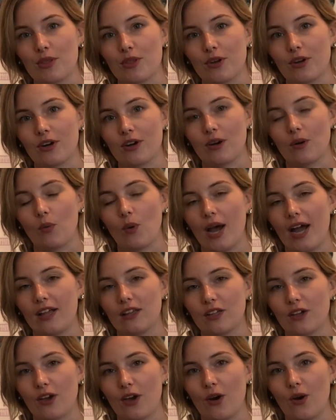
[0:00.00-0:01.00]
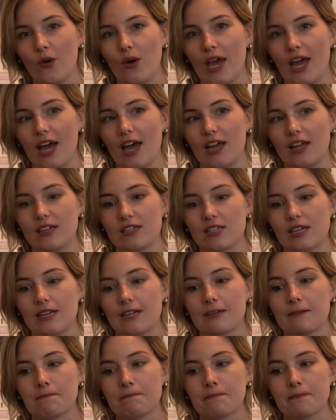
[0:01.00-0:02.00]
with her a while ago, and
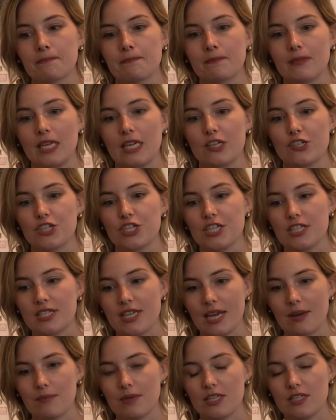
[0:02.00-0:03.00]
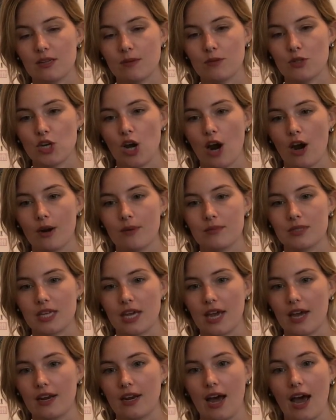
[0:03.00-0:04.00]
she sent me some charms,
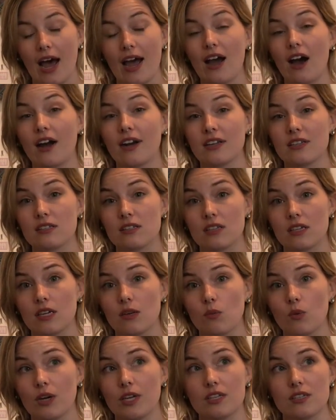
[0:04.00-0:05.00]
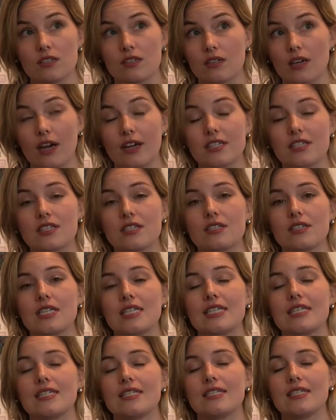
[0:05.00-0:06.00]
and I honestly was
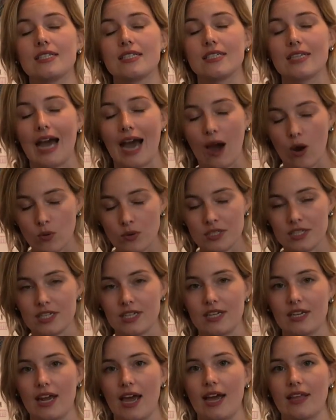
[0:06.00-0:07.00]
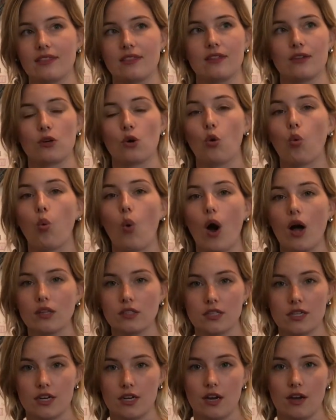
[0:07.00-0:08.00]
astounded at the
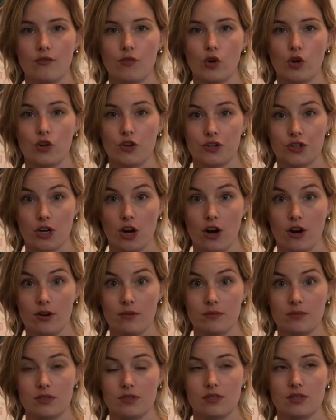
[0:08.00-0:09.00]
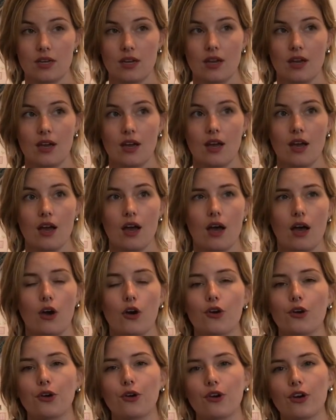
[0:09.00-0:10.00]
quality of her charms,
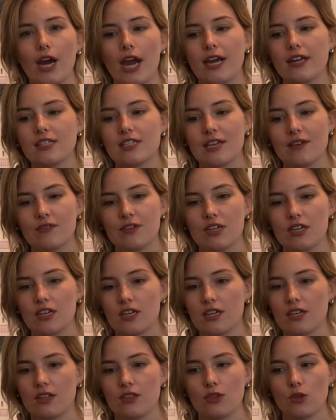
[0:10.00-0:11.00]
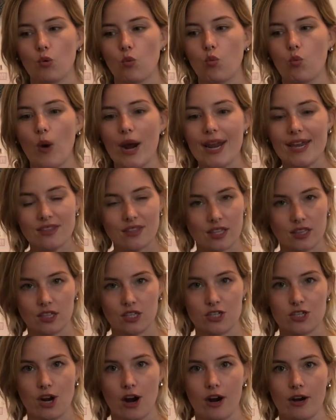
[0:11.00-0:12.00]
her creativity, the way that the
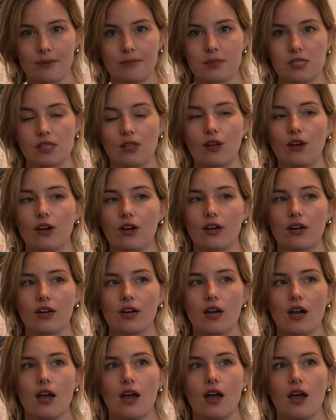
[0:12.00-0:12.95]
charms look.